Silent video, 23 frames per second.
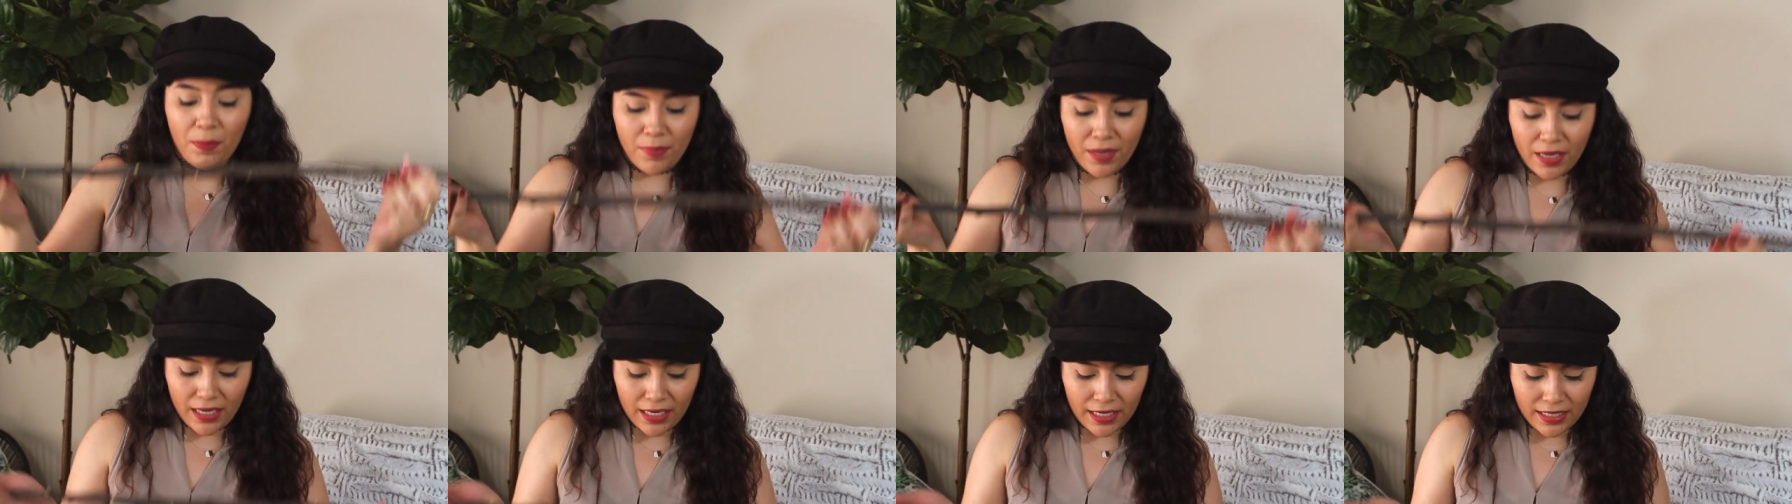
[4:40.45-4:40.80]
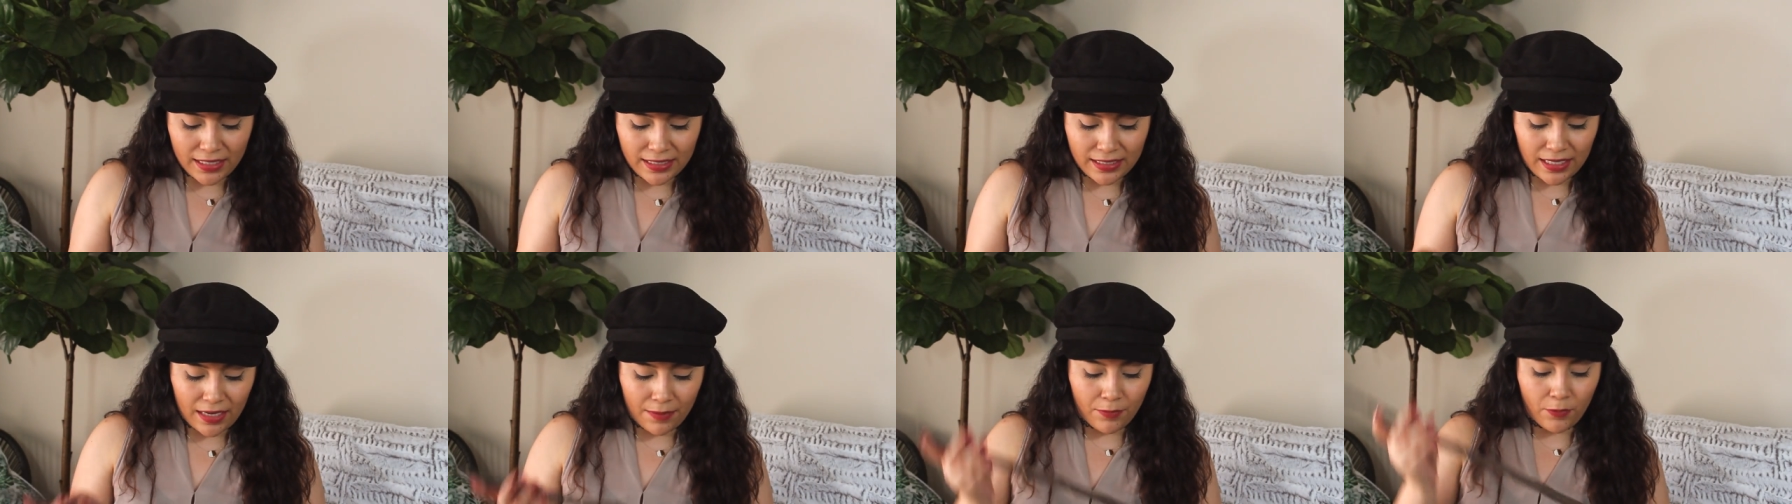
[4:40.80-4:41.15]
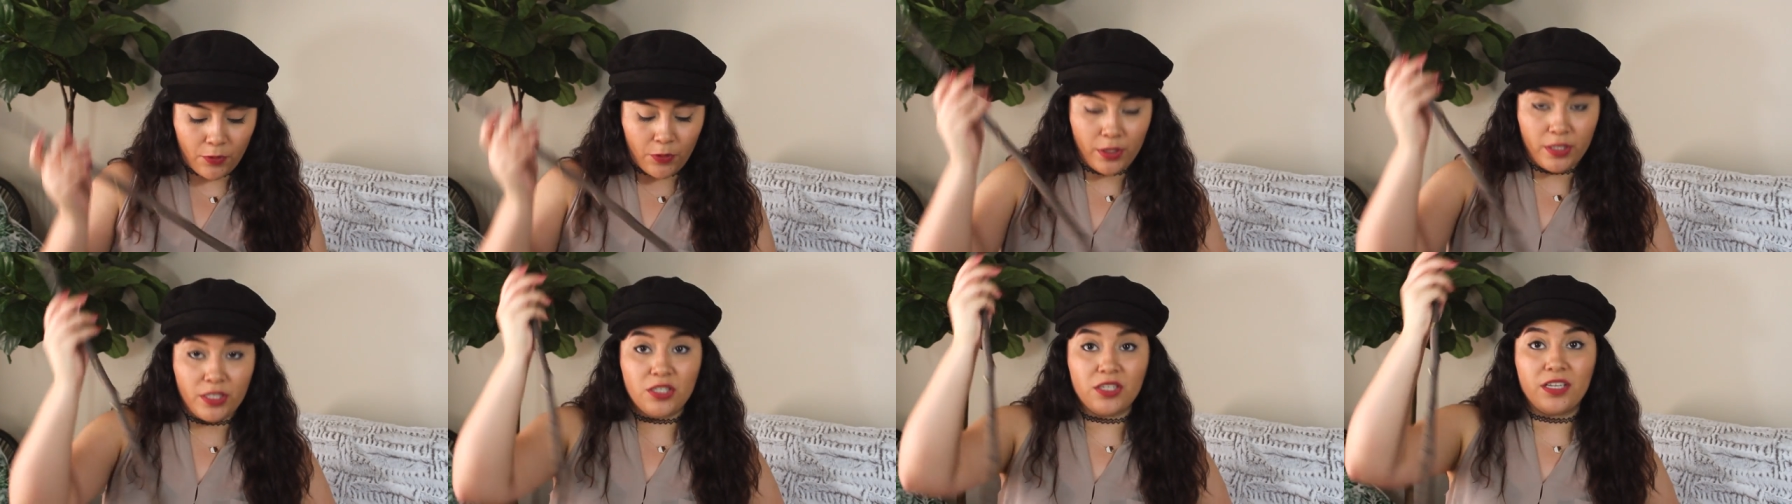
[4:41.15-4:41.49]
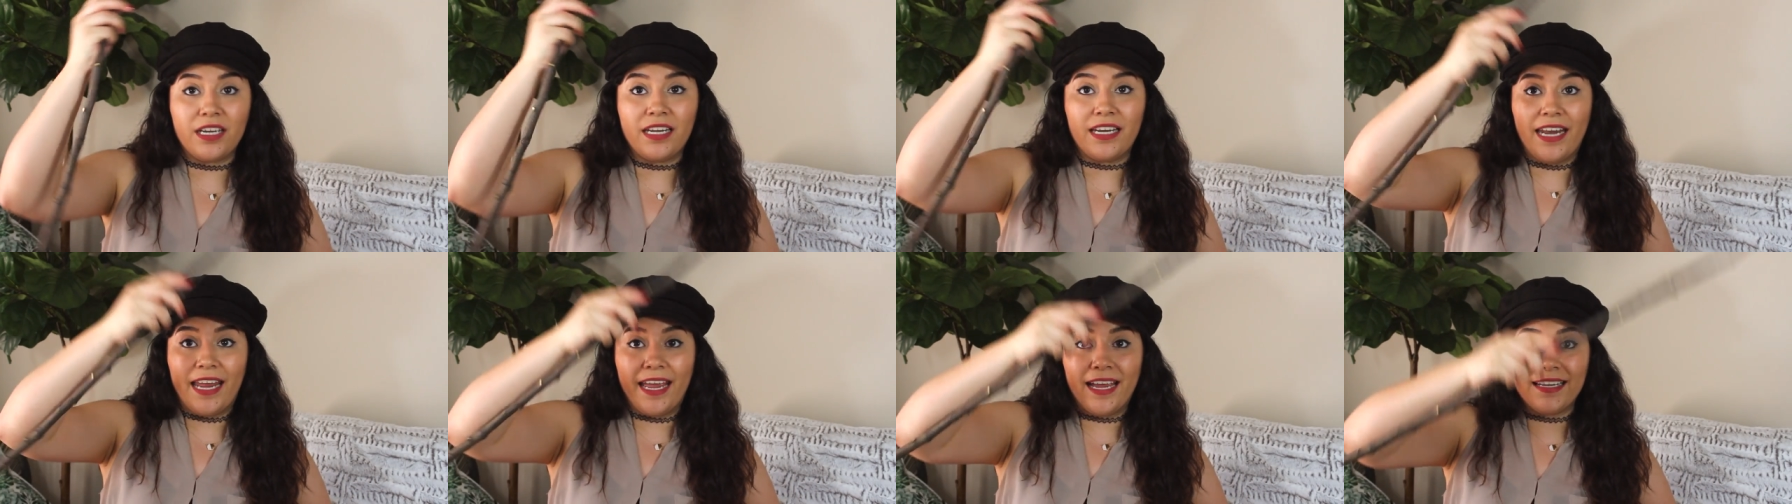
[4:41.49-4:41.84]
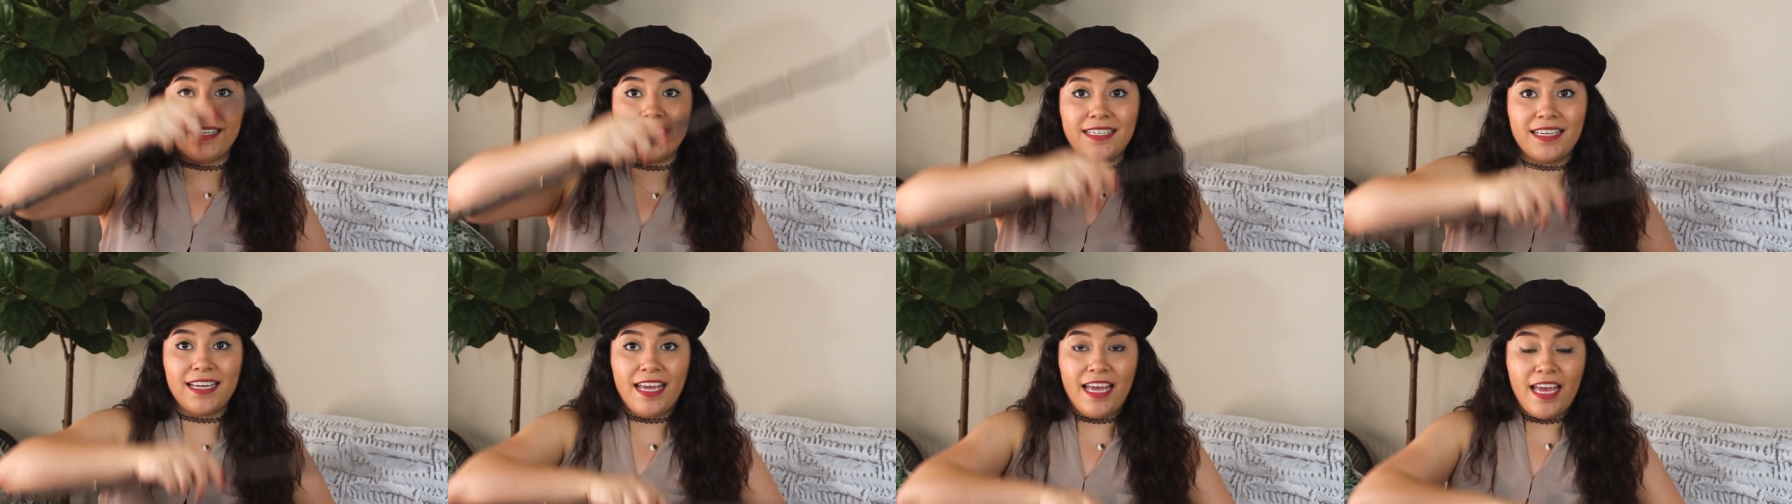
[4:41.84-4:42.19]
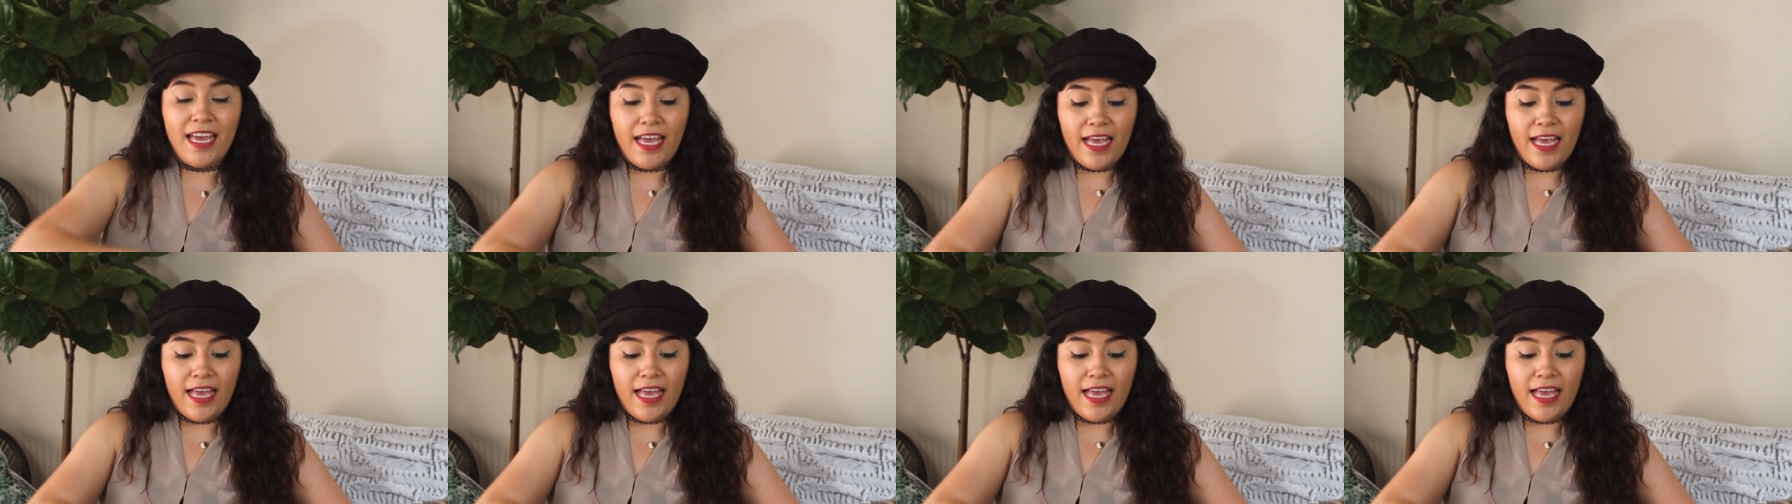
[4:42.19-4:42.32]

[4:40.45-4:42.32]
because I'm going to connect